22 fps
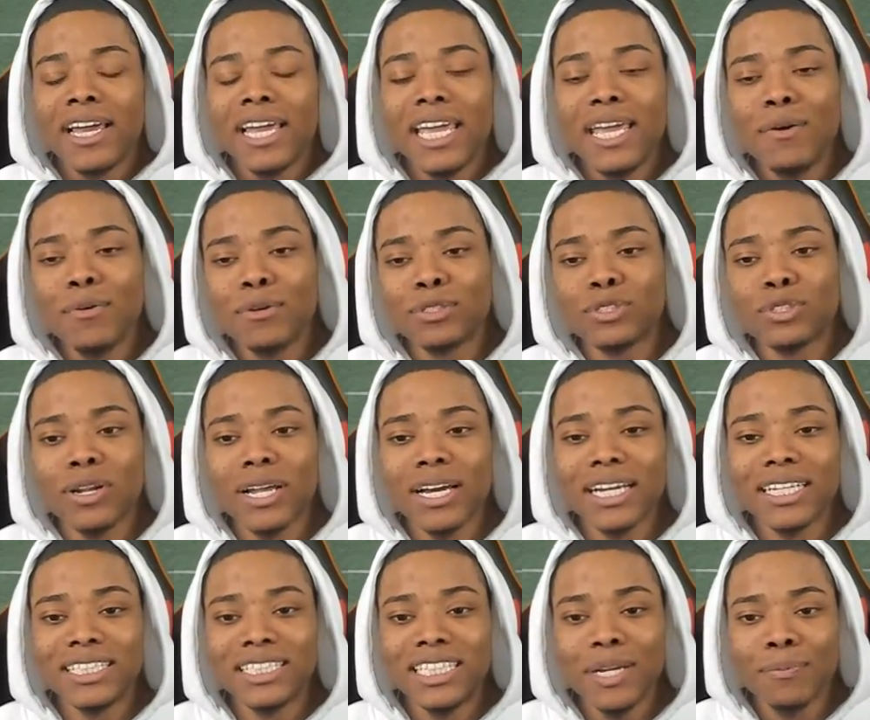he was on
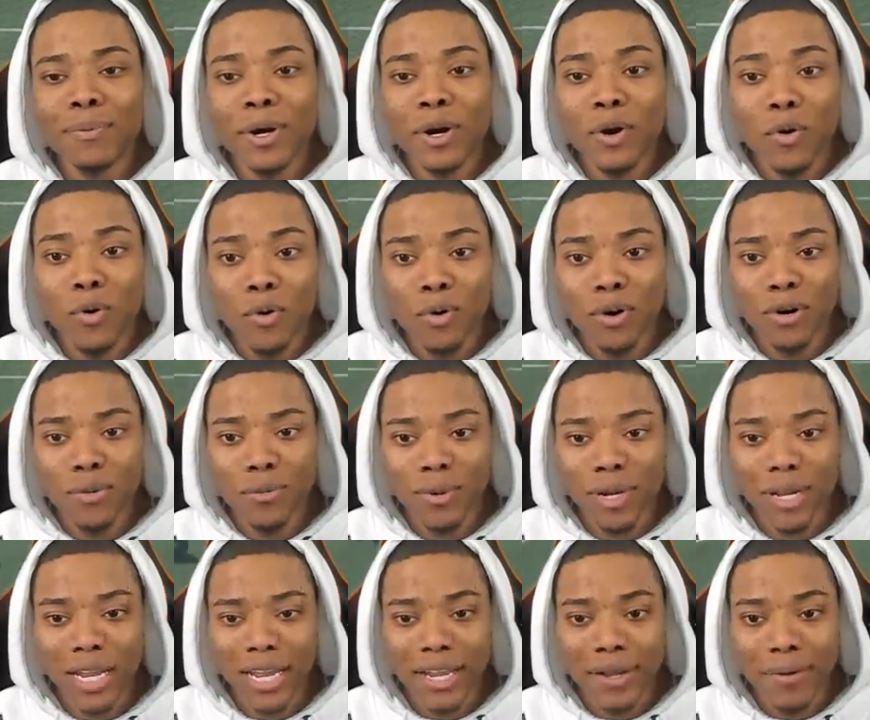like a deeper corner,
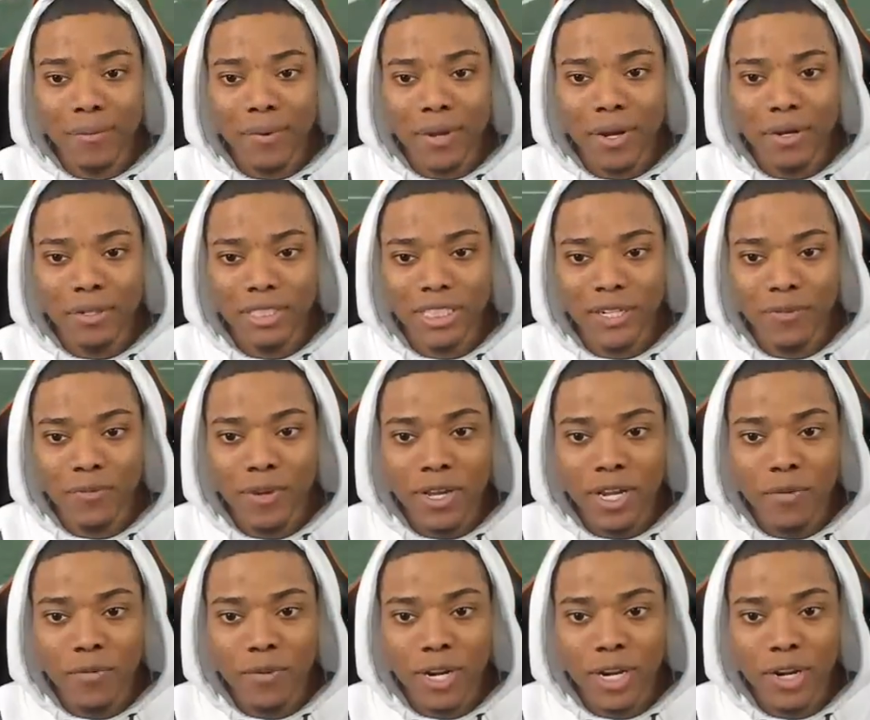but like we gonna see if we
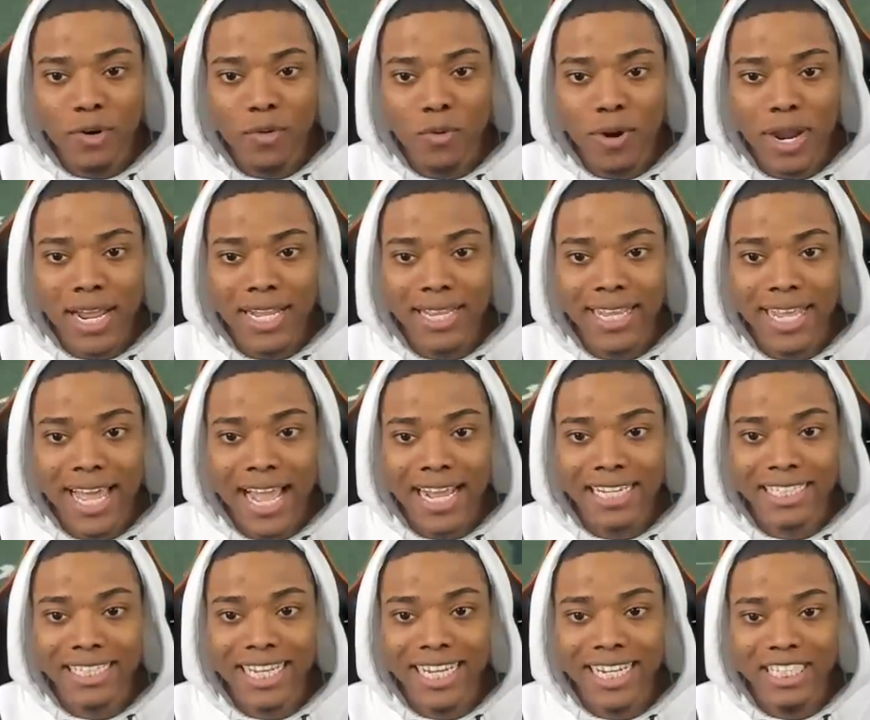can recreate that
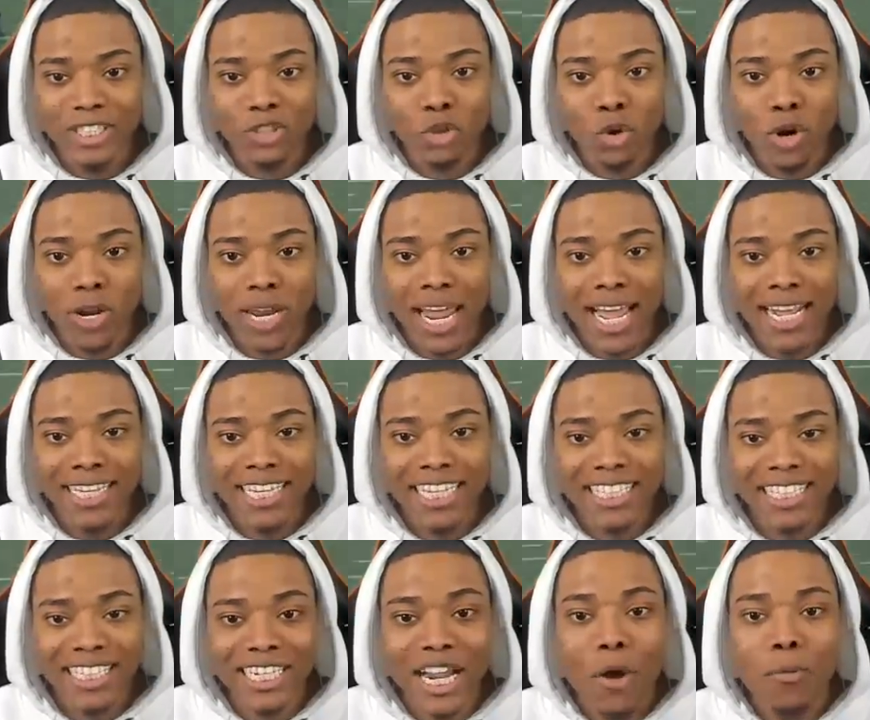because he threw it like
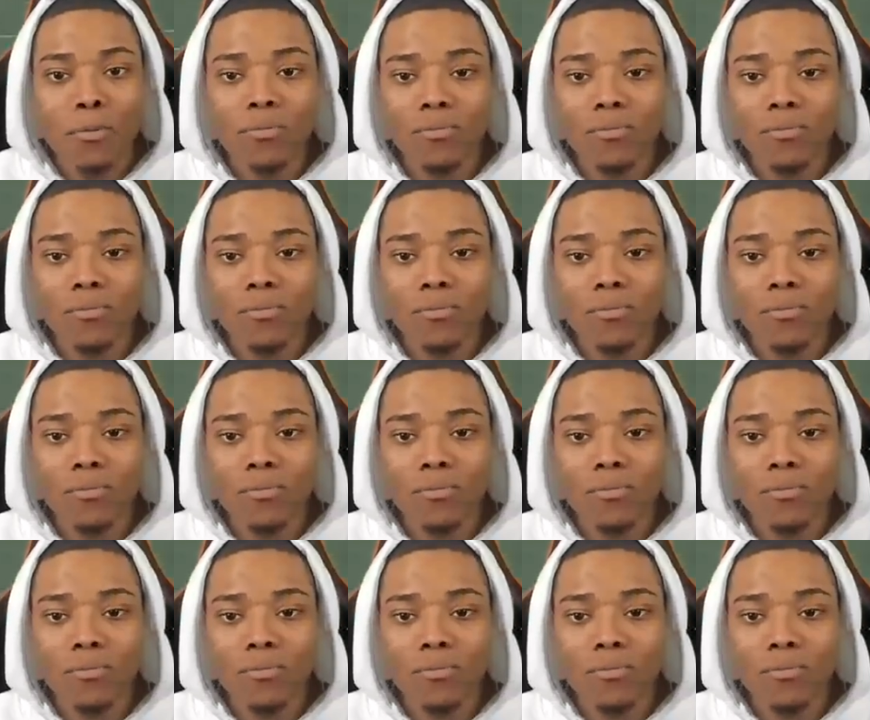this and